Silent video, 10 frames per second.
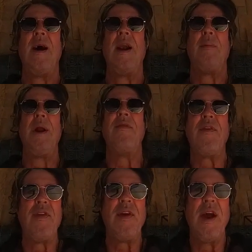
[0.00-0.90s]
And I believe
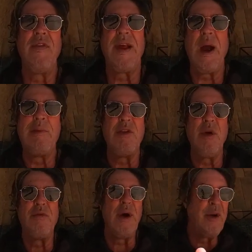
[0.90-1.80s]
if the camera's
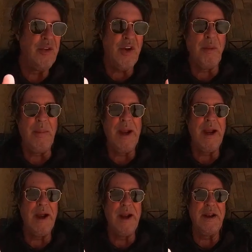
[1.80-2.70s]
not focusing on
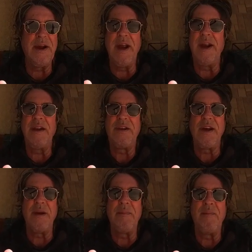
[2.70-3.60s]
me, it
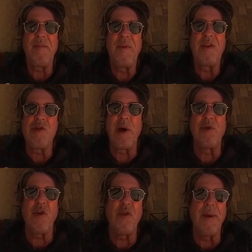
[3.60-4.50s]

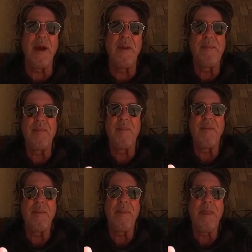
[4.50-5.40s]
trails off a bit,
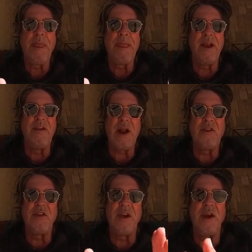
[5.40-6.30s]
the
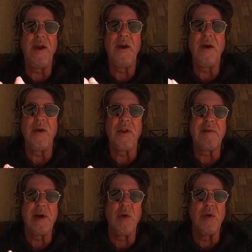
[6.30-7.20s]
intensity of the
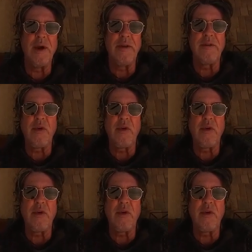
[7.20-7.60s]
recording of the